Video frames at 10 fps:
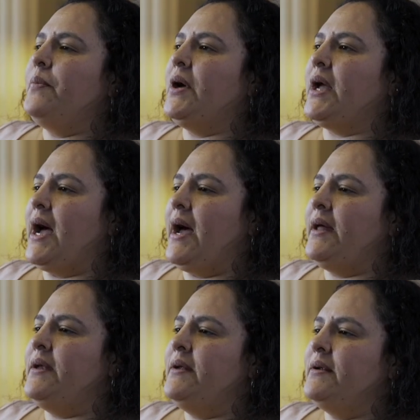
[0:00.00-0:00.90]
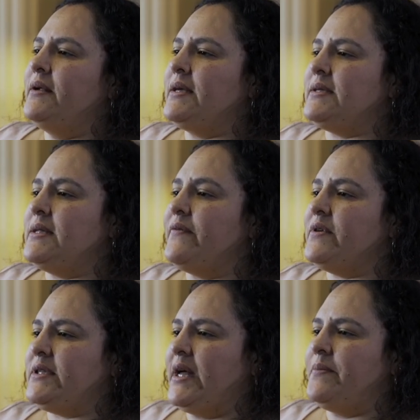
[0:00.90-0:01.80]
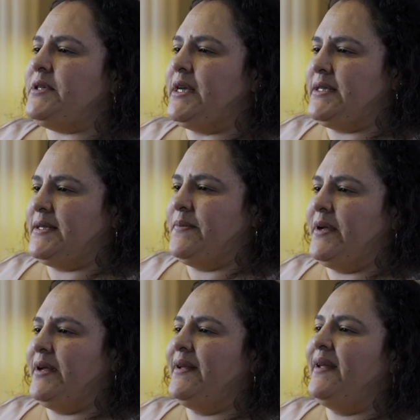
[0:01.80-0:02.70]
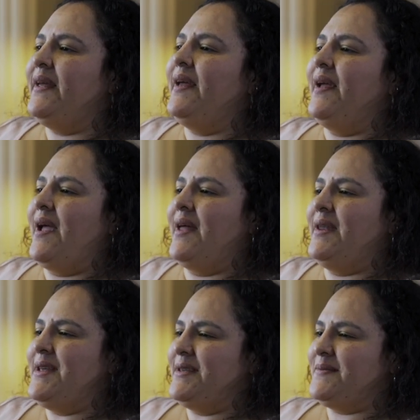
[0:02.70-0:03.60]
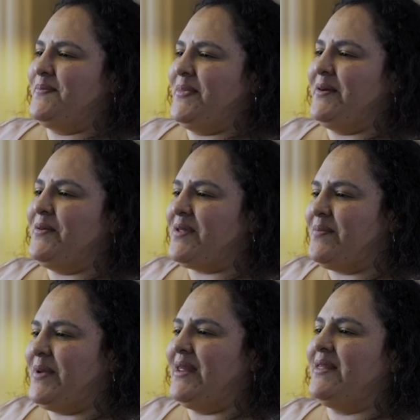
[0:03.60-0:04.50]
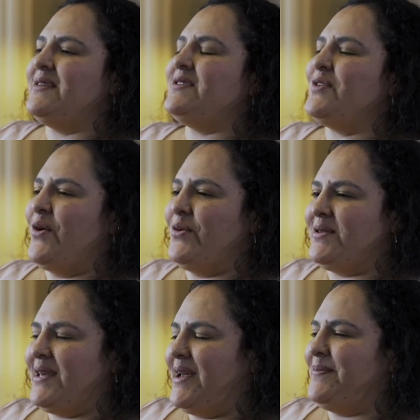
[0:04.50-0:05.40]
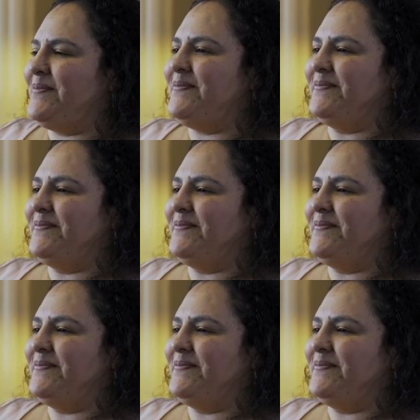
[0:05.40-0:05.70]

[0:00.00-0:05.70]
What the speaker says: But God has never stopped chasing me, and he's been with me this whole time.